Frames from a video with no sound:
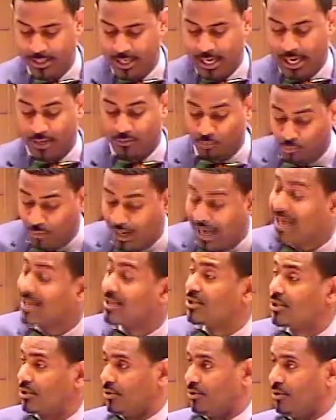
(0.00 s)
and
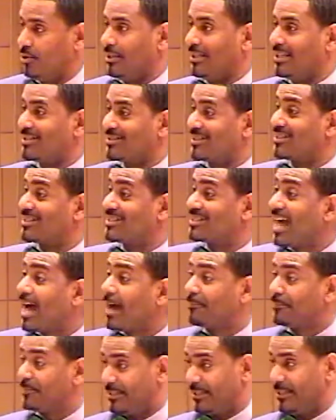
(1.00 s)
Randall is
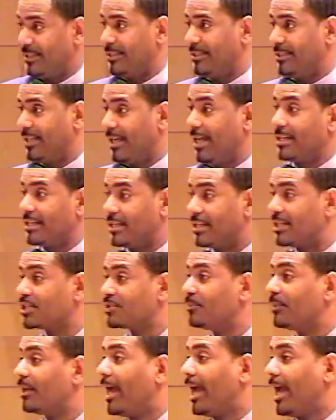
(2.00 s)
adopted, and he is
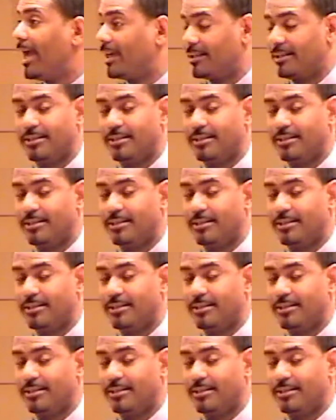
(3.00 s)
black.